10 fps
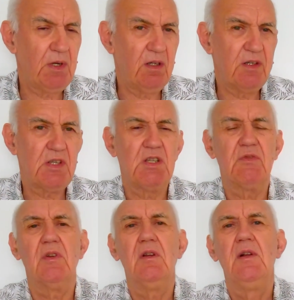licensed
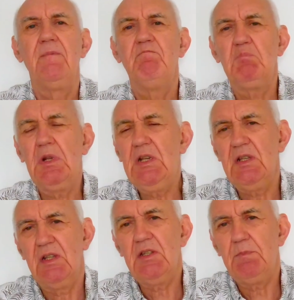for many
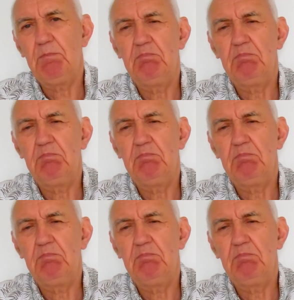years,